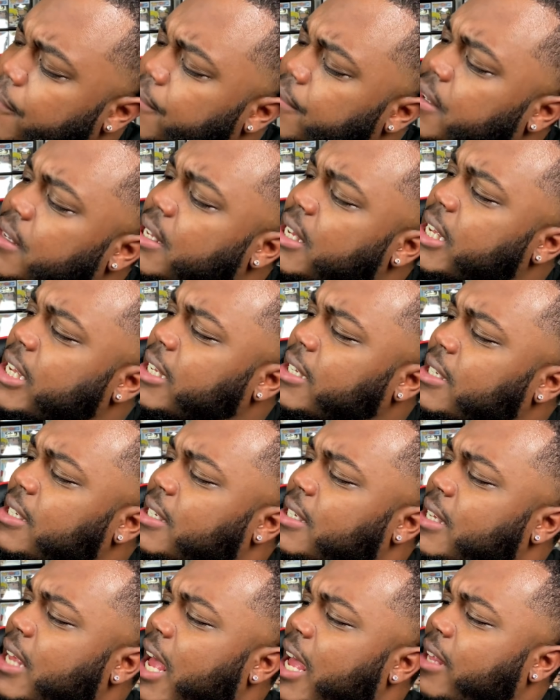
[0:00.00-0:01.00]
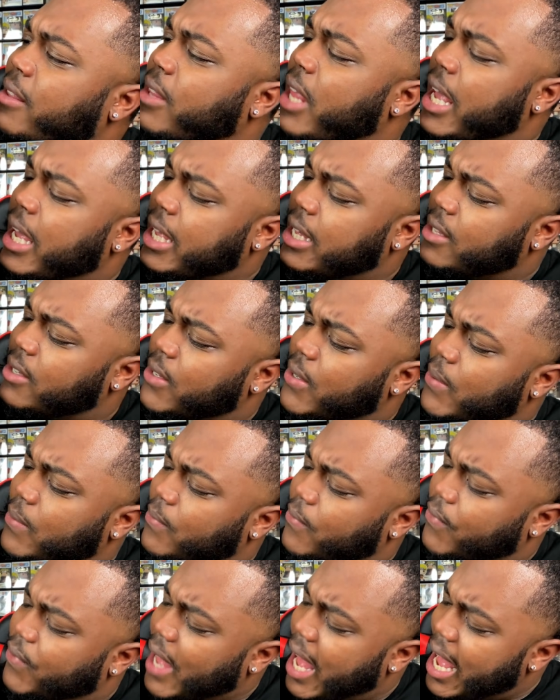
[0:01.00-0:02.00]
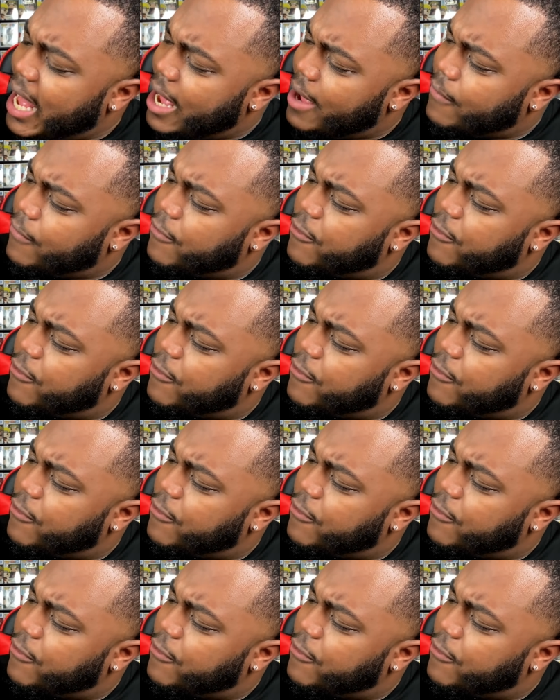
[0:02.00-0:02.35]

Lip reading: 6, I think it's 5,